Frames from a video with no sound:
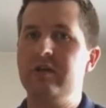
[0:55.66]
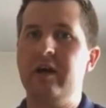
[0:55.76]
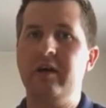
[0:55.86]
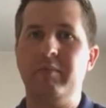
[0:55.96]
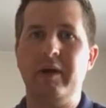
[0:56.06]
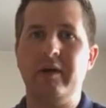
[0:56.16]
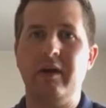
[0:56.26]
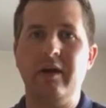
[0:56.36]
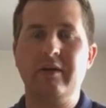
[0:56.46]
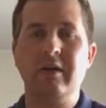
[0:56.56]
He ain't a bad
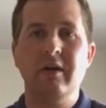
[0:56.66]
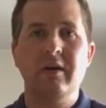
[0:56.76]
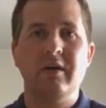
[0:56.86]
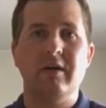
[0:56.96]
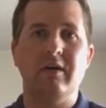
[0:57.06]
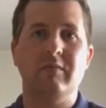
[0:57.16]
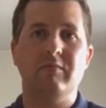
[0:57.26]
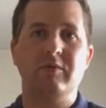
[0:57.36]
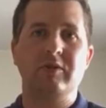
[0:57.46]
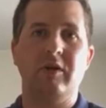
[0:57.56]
lad,
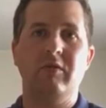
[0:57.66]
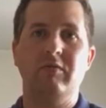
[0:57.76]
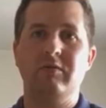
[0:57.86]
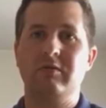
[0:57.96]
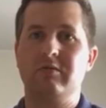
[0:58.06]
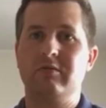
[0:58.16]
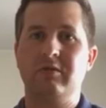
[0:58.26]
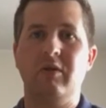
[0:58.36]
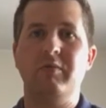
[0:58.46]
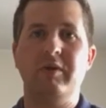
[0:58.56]
so
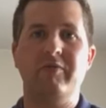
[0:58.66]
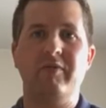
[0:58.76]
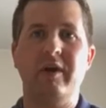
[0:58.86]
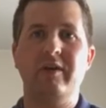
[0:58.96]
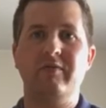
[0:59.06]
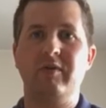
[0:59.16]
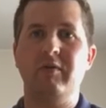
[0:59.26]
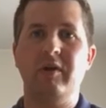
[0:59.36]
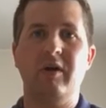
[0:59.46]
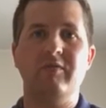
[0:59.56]
don't be afraid of
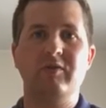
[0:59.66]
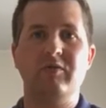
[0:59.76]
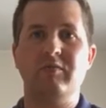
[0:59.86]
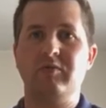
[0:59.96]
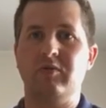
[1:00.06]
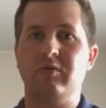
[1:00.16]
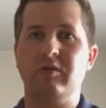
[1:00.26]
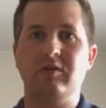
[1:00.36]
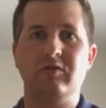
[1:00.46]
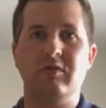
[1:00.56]
going over to him,
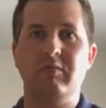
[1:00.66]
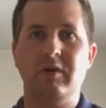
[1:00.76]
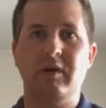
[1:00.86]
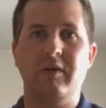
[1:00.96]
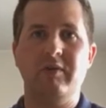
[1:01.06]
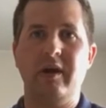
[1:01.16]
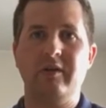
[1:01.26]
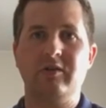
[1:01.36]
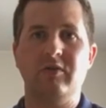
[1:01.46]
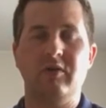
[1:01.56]
talking to him. He'll have an
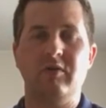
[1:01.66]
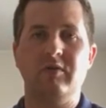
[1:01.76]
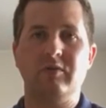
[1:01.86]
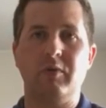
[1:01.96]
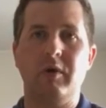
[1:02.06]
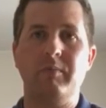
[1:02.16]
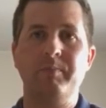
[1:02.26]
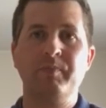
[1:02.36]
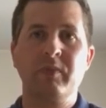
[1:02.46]
attitude to you as well.